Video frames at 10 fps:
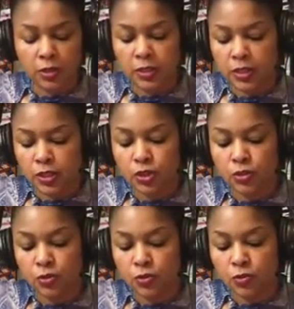Listening to
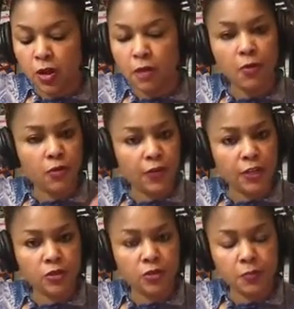
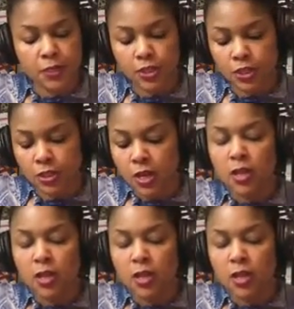motivational speeches.